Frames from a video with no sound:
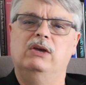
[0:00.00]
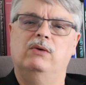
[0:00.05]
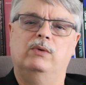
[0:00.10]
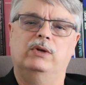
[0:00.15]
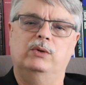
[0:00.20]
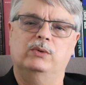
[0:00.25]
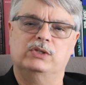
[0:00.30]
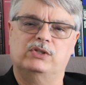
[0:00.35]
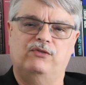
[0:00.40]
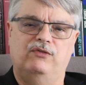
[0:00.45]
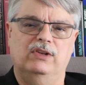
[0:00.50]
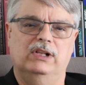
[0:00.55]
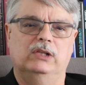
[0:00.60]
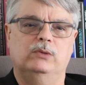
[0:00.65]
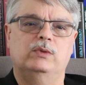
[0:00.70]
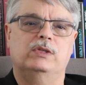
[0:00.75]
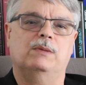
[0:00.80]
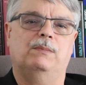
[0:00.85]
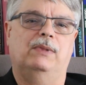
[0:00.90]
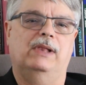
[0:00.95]
when it was
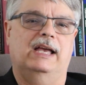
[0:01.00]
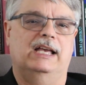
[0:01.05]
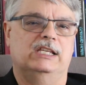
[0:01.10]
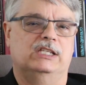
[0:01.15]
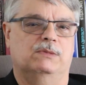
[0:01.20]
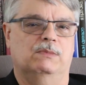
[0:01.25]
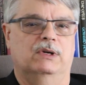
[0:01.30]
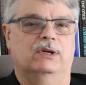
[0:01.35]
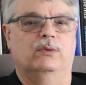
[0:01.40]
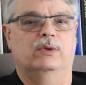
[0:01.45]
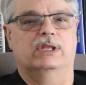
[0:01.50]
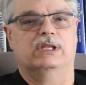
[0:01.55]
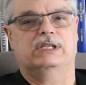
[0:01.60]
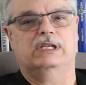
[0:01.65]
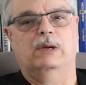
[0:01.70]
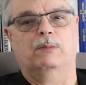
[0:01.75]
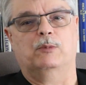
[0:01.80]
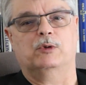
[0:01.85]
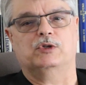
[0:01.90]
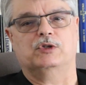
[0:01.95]
filled with a plasma with a
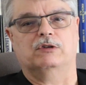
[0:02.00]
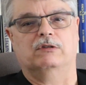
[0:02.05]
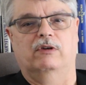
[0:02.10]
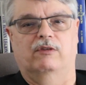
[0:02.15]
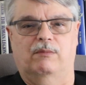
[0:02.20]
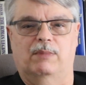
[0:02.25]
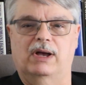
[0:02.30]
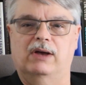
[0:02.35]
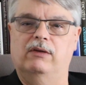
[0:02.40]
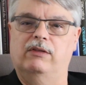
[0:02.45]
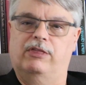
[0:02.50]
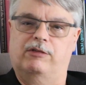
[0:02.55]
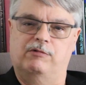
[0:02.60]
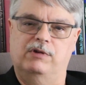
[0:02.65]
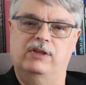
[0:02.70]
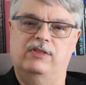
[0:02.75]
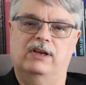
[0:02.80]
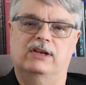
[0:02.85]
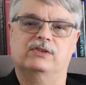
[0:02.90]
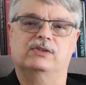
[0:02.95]
temperature of about
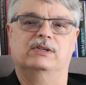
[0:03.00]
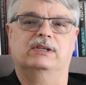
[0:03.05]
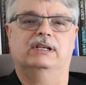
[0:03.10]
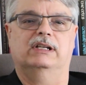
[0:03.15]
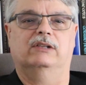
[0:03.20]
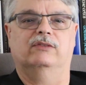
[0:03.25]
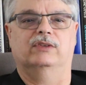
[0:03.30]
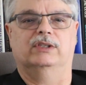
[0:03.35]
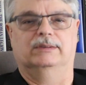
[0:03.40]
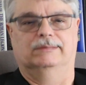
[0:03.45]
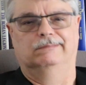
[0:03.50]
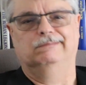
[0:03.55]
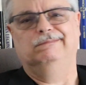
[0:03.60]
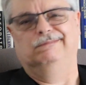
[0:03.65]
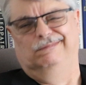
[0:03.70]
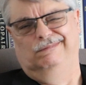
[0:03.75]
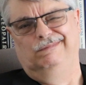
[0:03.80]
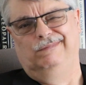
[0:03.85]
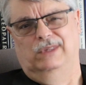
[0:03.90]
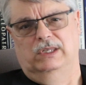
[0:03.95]
3,000 Kelvin.
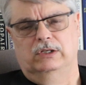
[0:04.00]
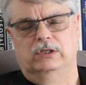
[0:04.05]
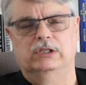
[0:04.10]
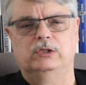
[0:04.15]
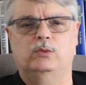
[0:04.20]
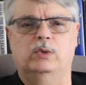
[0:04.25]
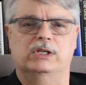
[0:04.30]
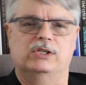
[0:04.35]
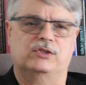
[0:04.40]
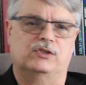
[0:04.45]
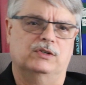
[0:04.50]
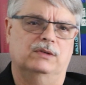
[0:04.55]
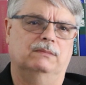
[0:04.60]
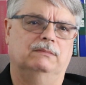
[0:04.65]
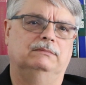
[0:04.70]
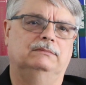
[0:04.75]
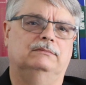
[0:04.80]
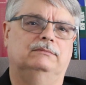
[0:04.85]
Good question.